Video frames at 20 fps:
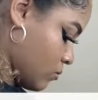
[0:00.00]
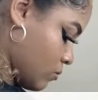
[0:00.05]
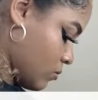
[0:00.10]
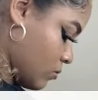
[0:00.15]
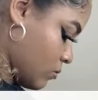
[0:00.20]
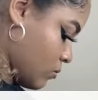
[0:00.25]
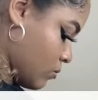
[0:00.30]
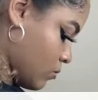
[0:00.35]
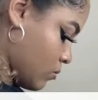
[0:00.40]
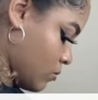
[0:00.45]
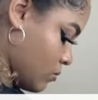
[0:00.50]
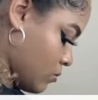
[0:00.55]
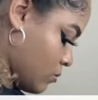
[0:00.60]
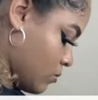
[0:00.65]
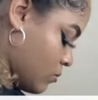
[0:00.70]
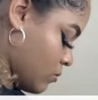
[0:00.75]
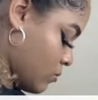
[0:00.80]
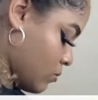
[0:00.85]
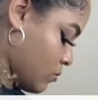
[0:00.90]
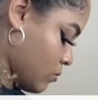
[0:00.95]

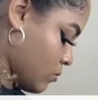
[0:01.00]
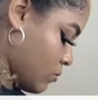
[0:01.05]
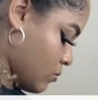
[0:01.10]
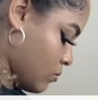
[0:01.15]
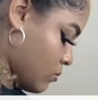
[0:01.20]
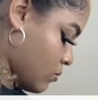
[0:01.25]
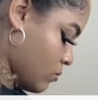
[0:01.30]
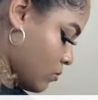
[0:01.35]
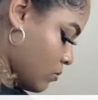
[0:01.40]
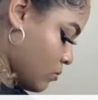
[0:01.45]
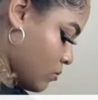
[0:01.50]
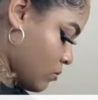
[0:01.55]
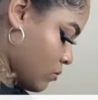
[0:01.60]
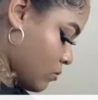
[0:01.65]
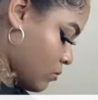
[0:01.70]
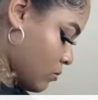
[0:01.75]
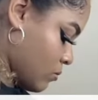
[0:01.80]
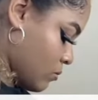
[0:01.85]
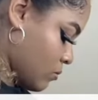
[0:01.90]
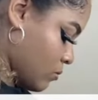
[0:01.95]

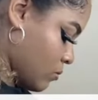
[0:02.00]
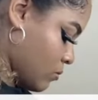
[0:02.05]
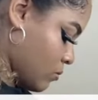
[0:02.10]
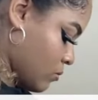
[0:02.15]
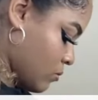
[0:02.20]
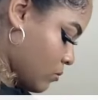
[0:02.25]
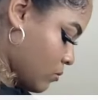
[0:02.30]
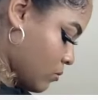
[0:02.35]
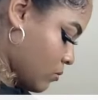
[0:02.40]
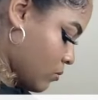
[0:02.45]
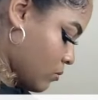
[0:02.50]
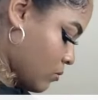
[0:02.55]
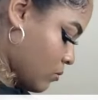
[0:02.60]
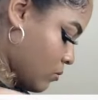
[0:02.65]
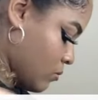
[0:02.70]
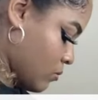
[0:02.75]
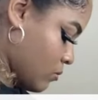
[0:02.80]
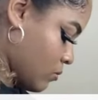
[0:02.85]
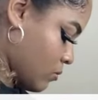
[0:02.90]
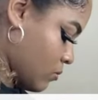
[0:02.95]

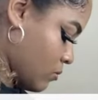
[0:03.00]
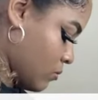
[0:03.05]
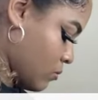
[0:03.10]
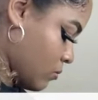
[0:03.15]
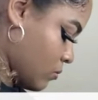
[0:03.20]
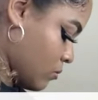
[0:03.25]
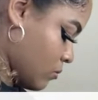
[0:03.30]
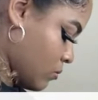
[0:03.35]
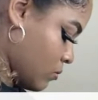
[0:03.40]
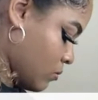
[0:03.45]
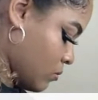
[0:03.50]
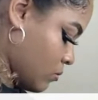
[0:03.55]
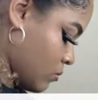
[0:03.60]
(not speaking)